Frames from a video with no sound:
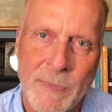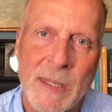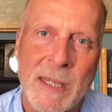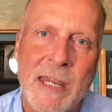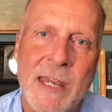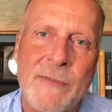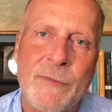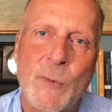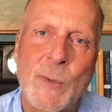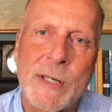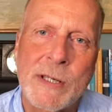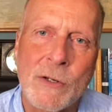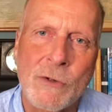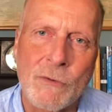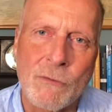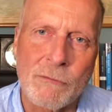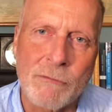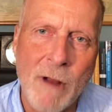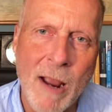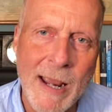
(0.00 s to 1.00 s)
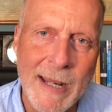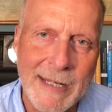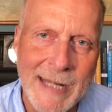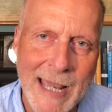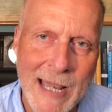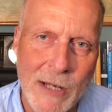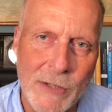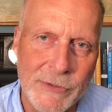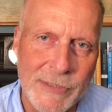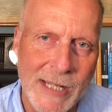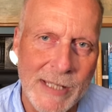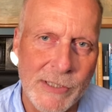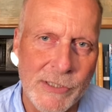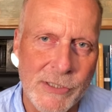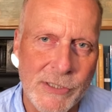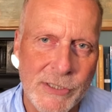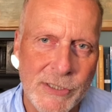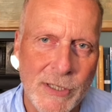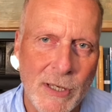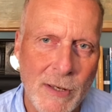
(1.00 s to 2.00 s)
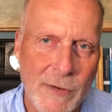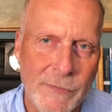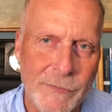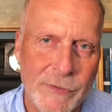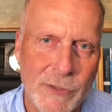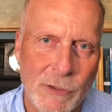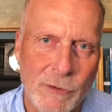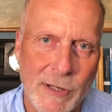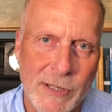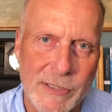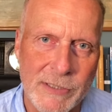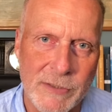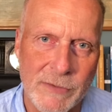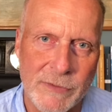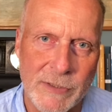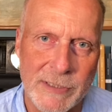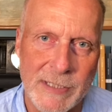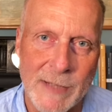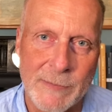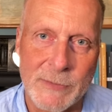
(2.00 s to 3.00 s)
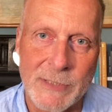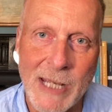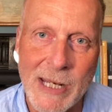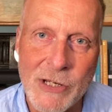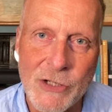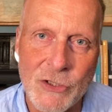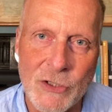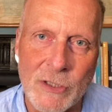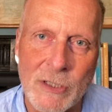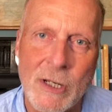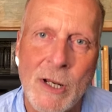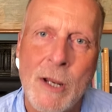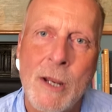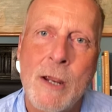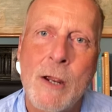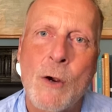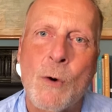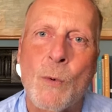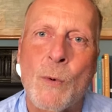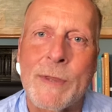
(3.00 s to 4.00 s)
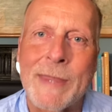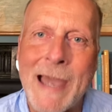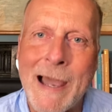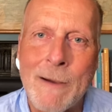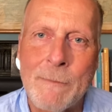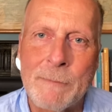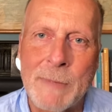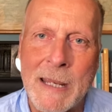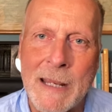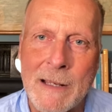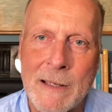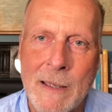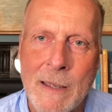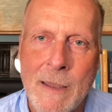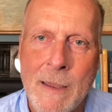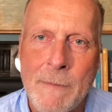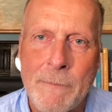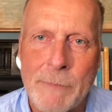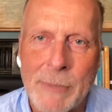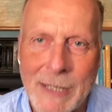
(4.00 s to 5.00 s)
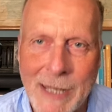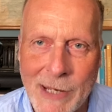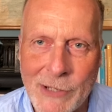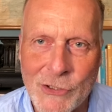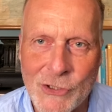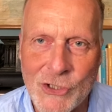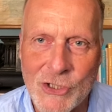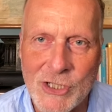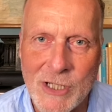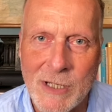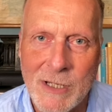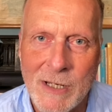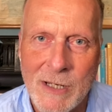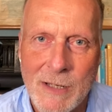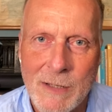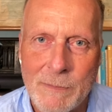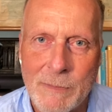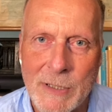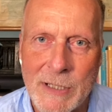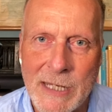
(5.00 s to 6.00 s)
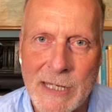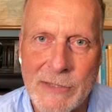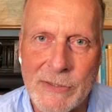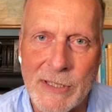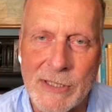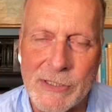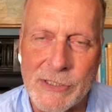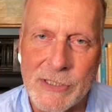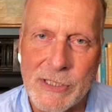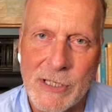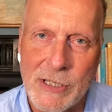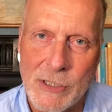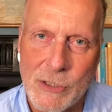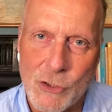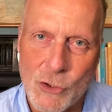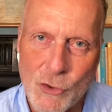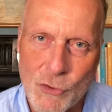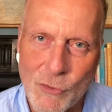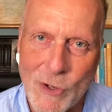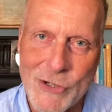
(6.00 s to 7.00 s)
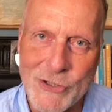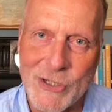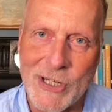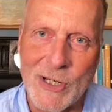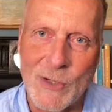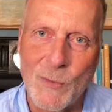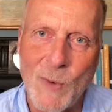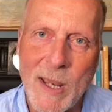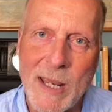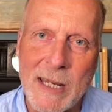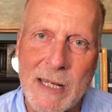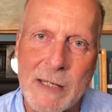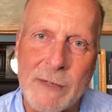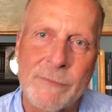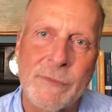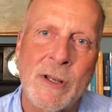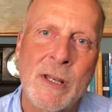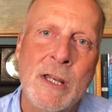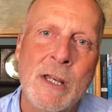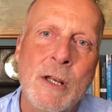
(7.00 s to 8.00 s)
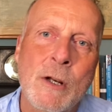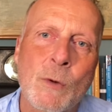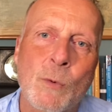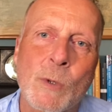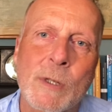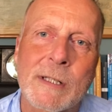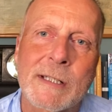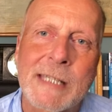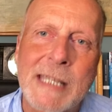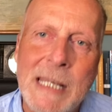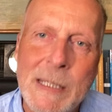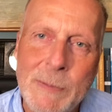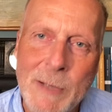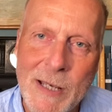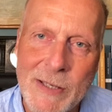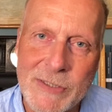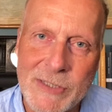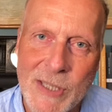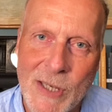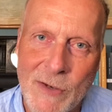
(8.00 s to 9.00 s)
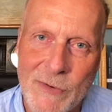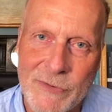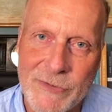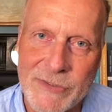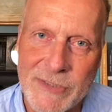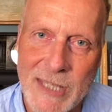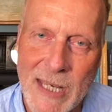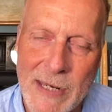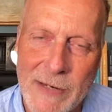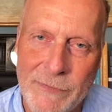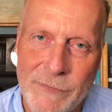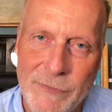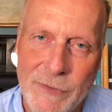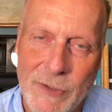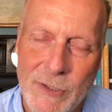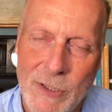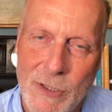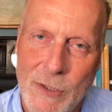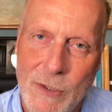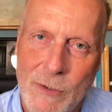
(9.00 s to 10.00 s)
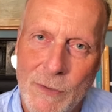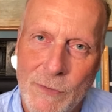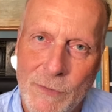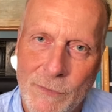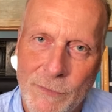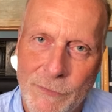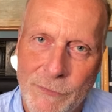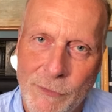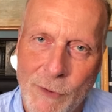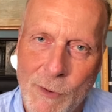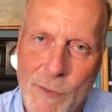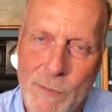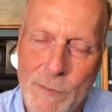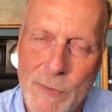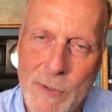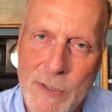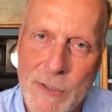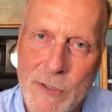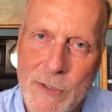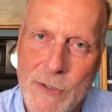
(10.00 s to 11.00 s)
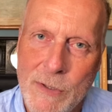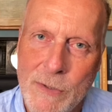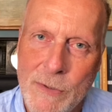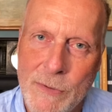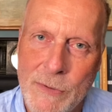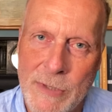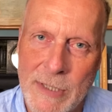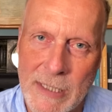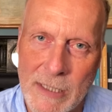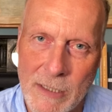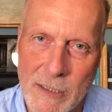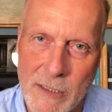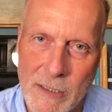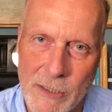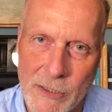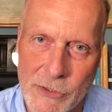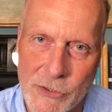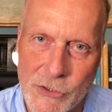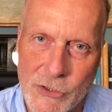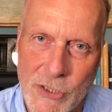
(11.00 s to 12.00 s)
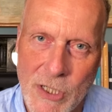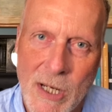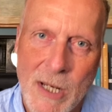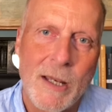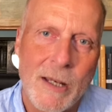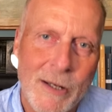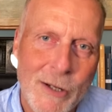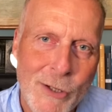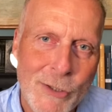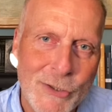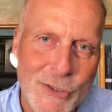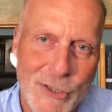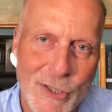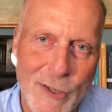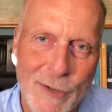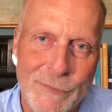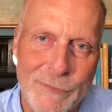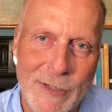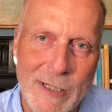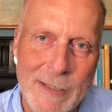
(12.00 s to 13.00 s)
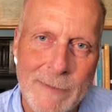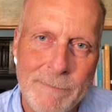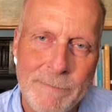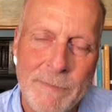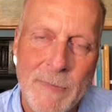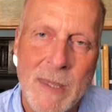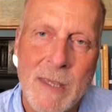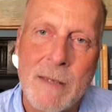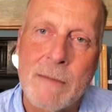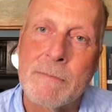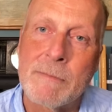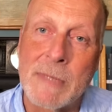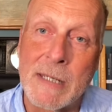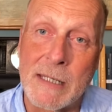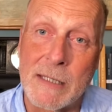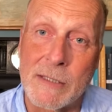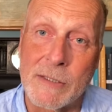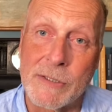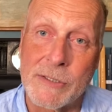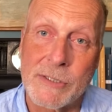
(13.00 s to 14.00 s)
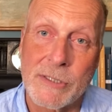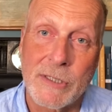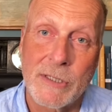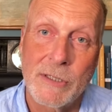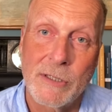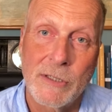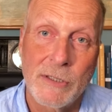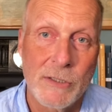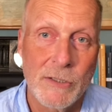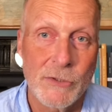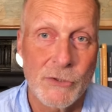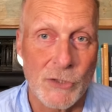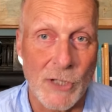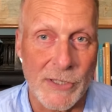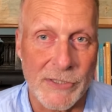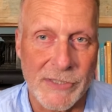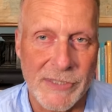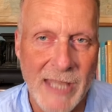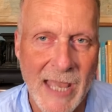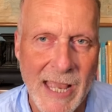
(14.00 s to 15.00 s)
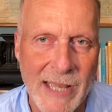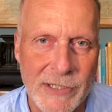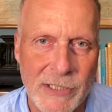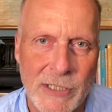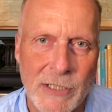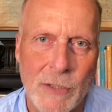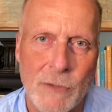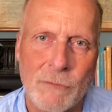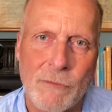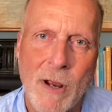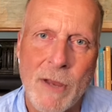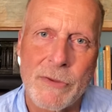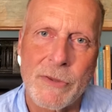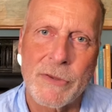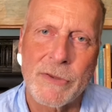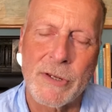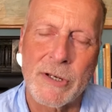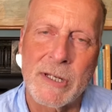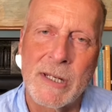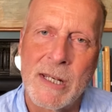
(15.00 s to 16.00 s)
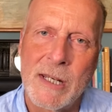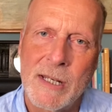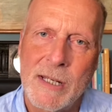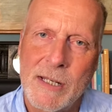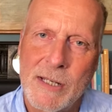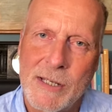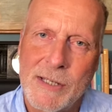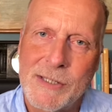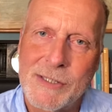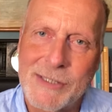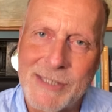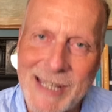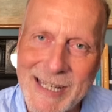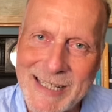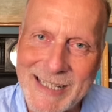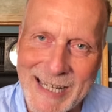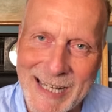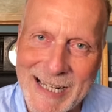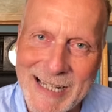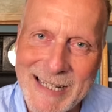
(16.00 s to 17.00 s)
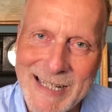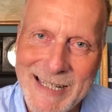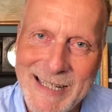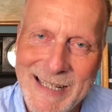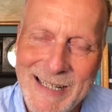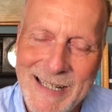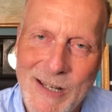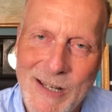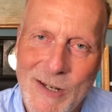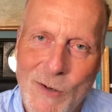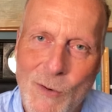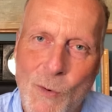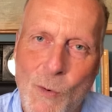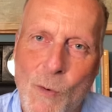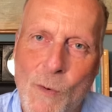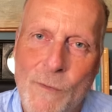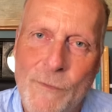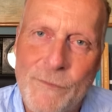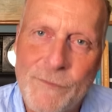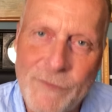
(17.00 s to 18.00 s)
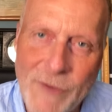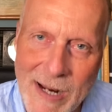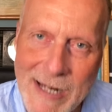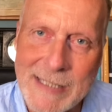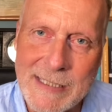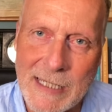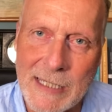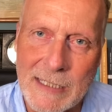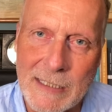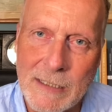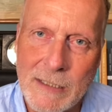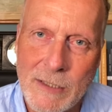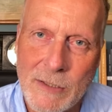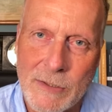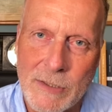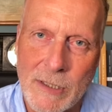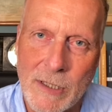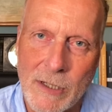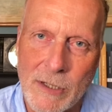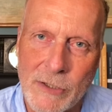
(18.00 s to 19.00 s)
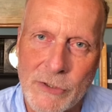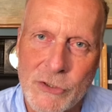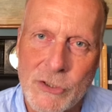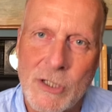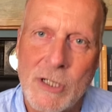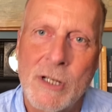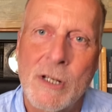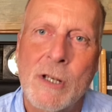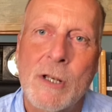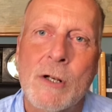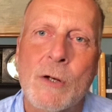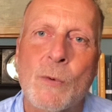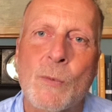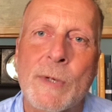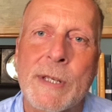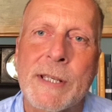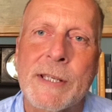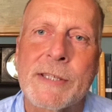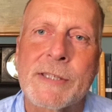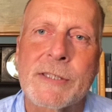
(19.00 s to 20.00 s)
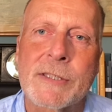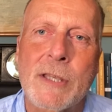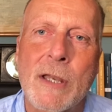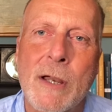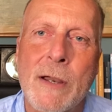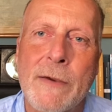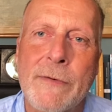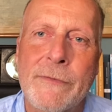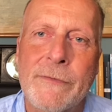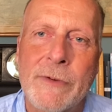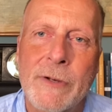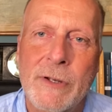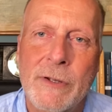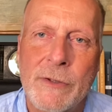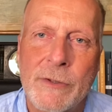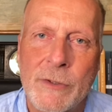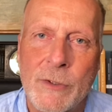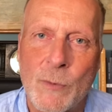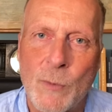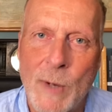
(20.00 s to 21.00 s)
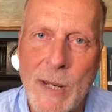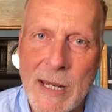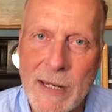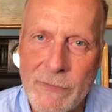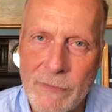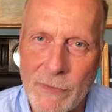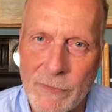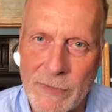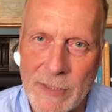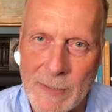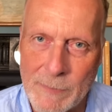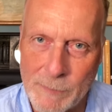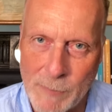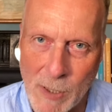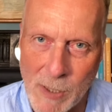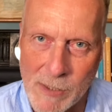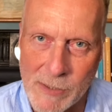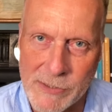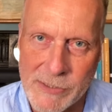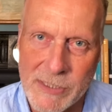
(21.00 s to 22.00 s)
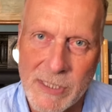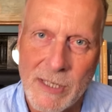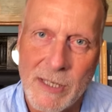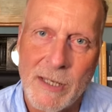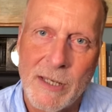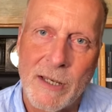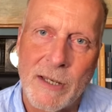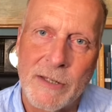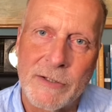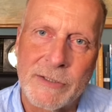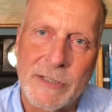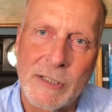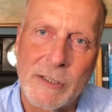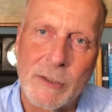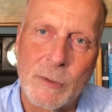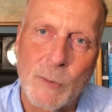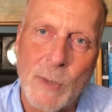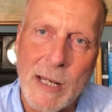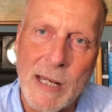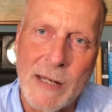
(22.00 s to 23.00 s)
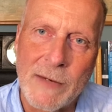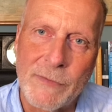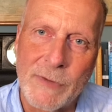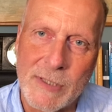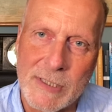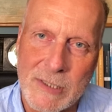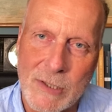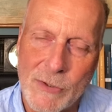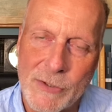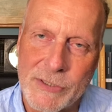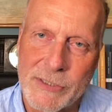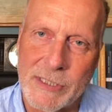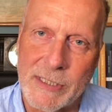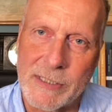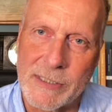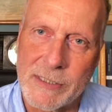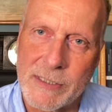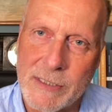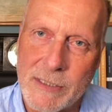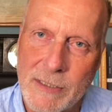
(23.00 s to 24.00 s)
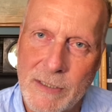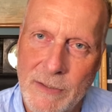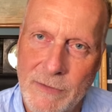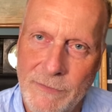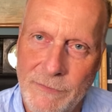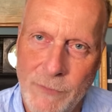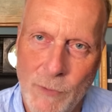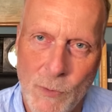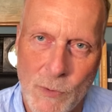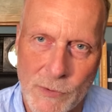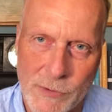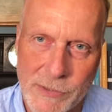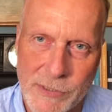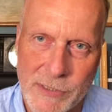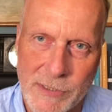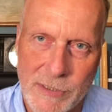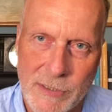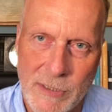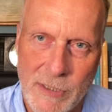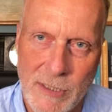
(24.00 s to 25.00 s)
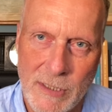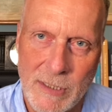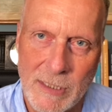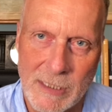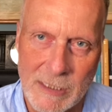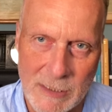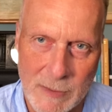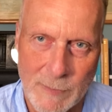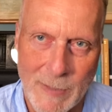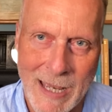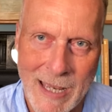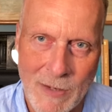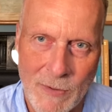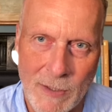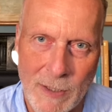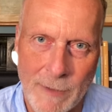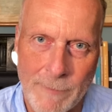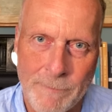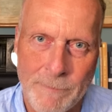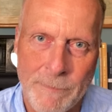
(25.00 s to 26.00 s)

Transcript: If we can ride out and surf the crest of the temptation without being plunged beneath its crushing wave, we'll keep ourselves safe from the urge. Urge surfing means just that. You know, rather than sinking or fighting the urge, we surf the wave of the impulse until the wave has lost its force, its power.